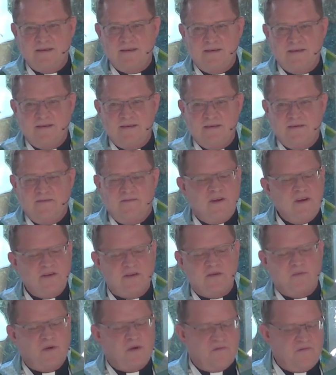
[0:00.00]
Fear is a
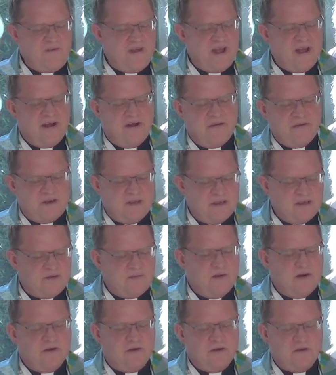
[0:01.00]
profound
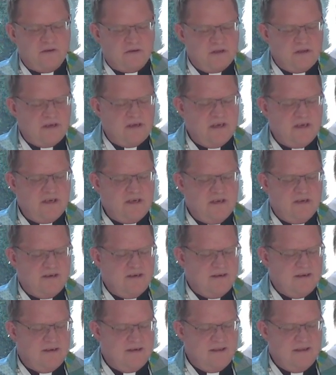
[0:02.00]
spiritual condition.
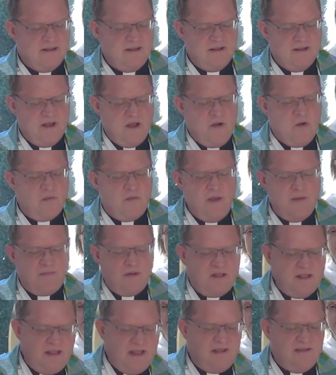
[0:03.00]
When people
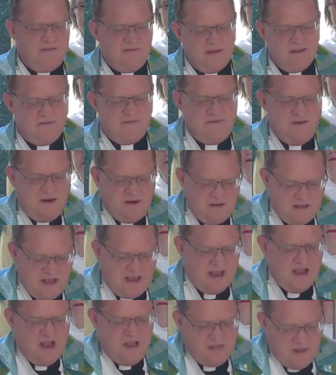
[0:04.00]
live in fear, they,
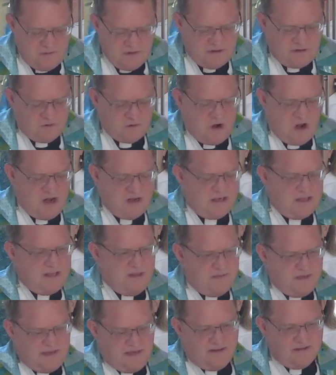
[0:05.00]
they withdraw into
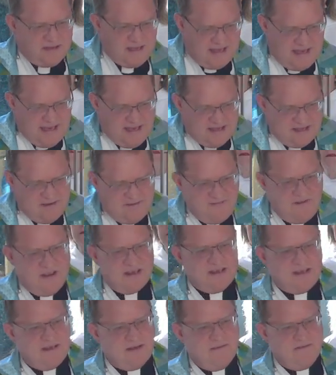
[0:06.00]
themselves, they get
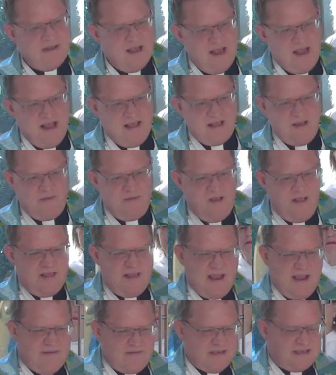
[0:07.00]
defensive, they, they
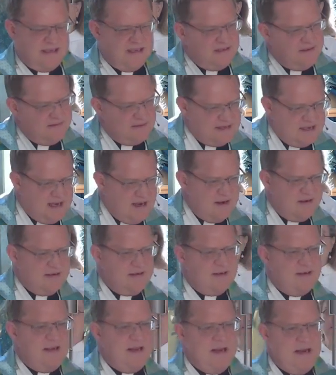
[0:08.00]
have a sense of
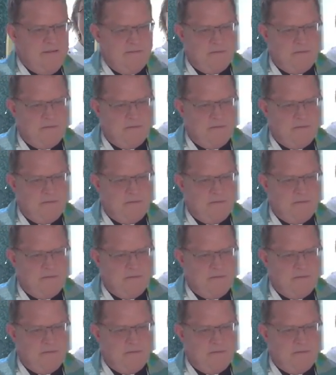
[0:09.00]
scarcity.